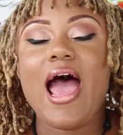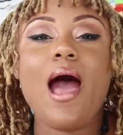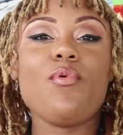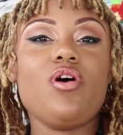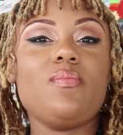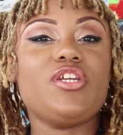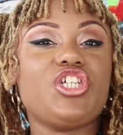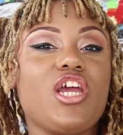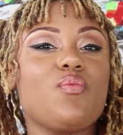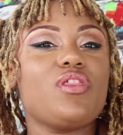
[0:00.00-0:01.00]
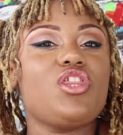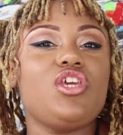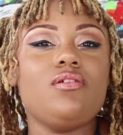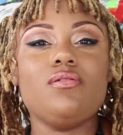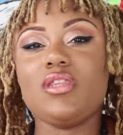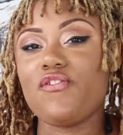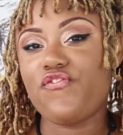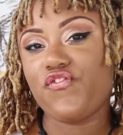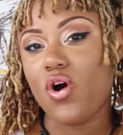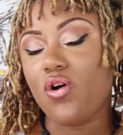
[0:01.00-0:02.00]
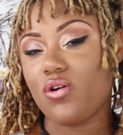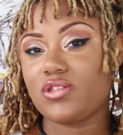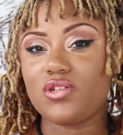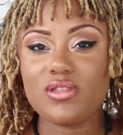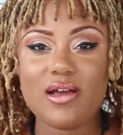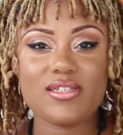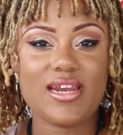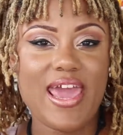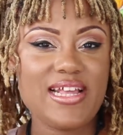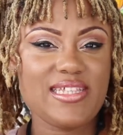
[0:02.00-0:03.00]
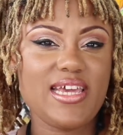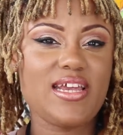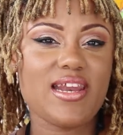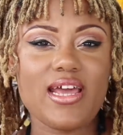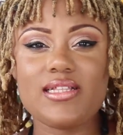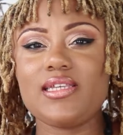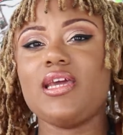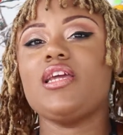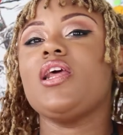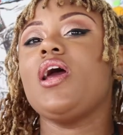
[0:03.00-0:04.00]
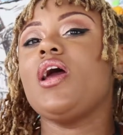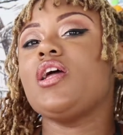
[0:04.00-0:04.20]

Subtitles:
I'm going to be sharing with you the fall 2018-19